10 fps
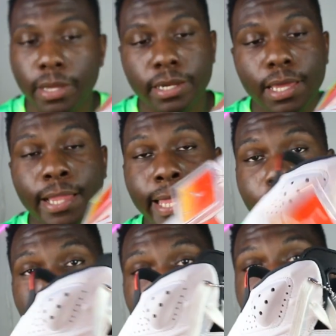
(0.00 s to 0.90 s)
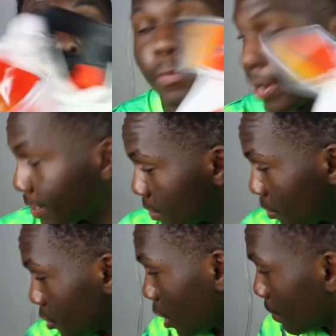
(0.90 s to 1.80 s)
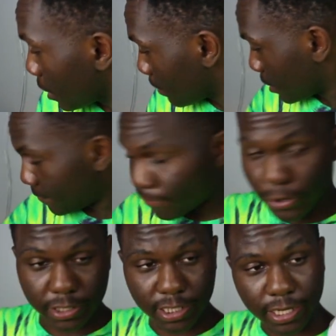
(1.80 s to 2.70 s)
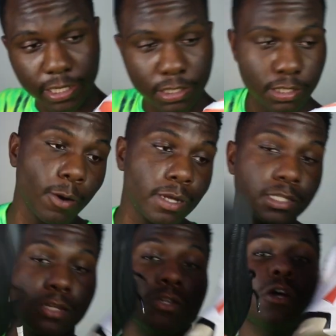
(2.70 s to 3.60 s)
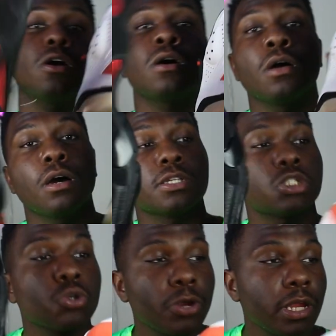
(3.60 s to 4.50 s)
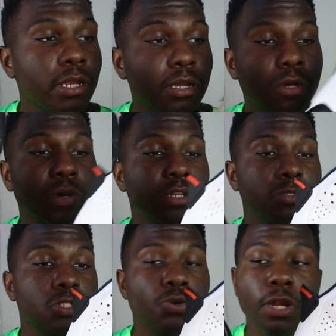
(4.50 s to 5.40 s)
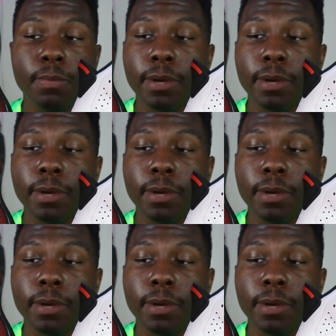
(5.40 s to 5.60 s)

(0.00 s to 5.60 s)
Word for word: but I like them. Remember how I told y'all about my 14s? How I tell y'all a story, a quick little story